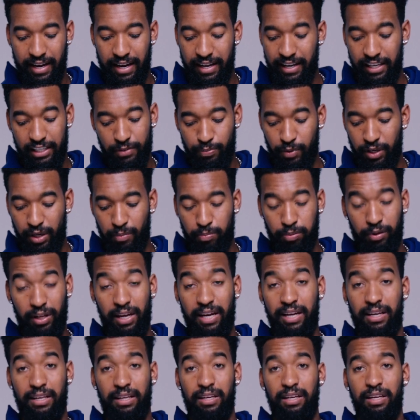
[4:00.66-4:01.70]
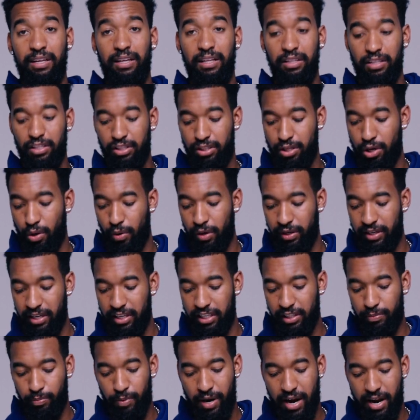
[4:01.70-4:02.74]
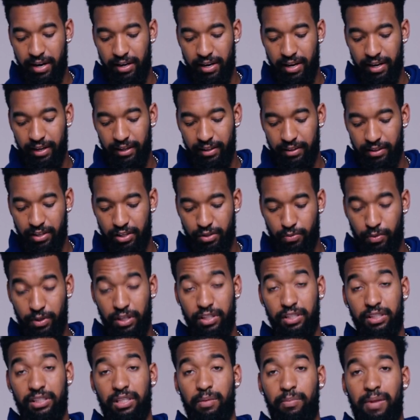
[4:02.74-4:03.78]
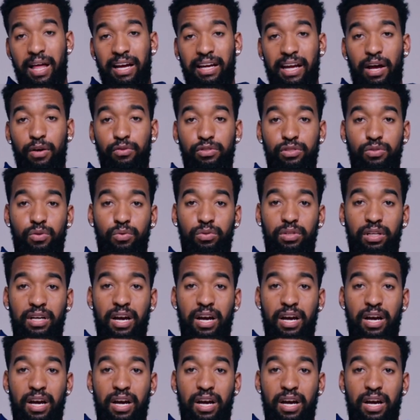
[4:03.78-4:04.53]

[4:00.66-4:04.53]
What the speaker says: it is pretty plain. There's no Adidas branding. There's really just a black outsole to